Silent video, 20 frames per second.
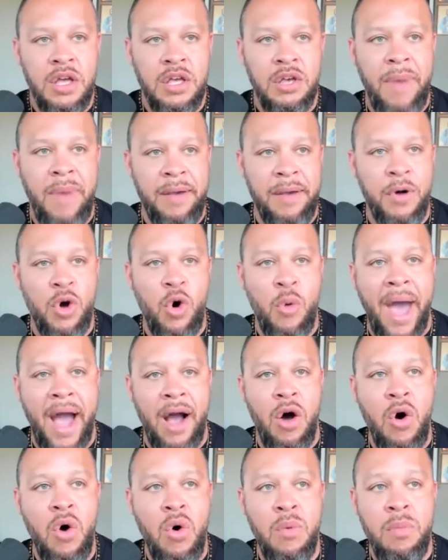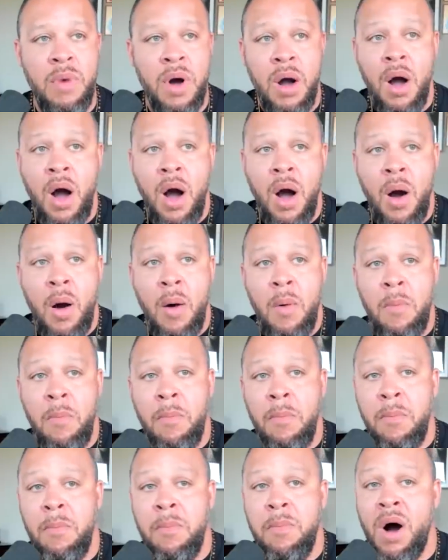You might go back home,
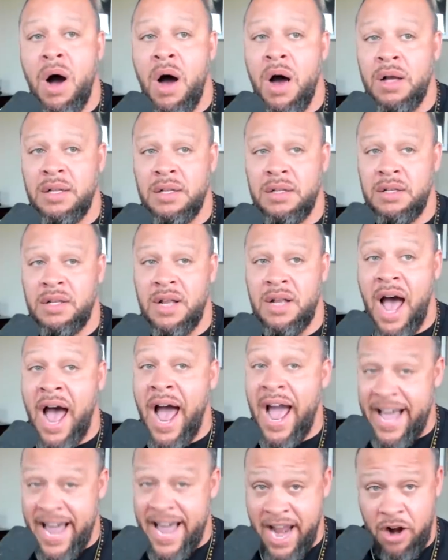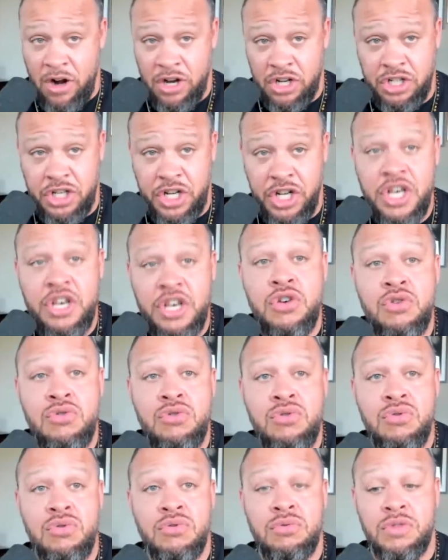but I guarantee
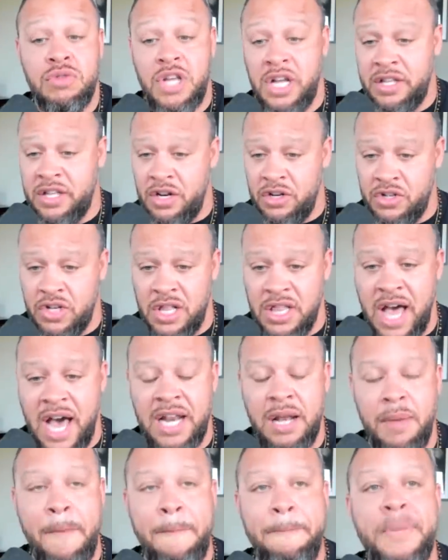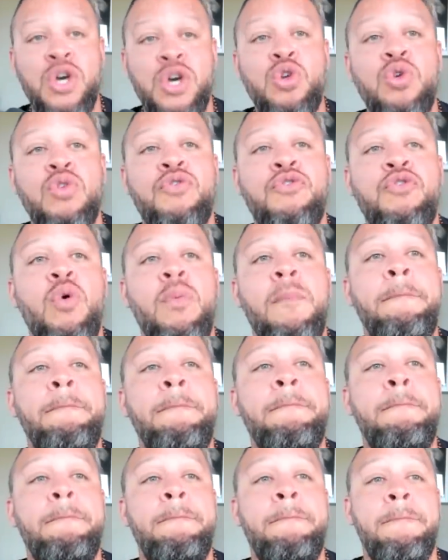you that there's a lot of beautiful
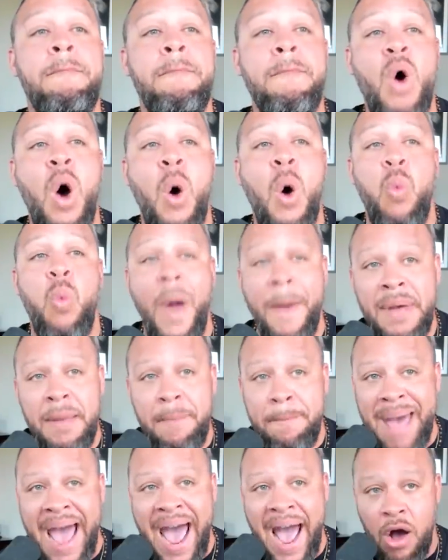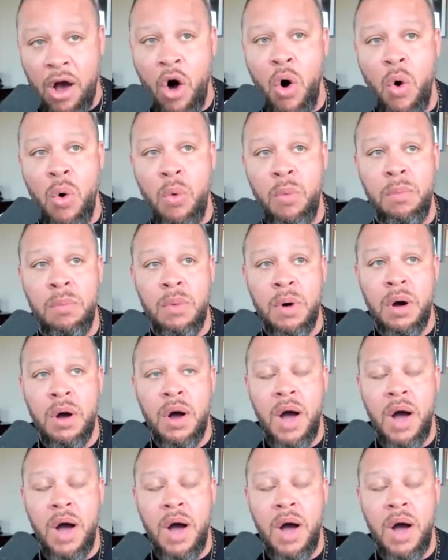uh, women back home.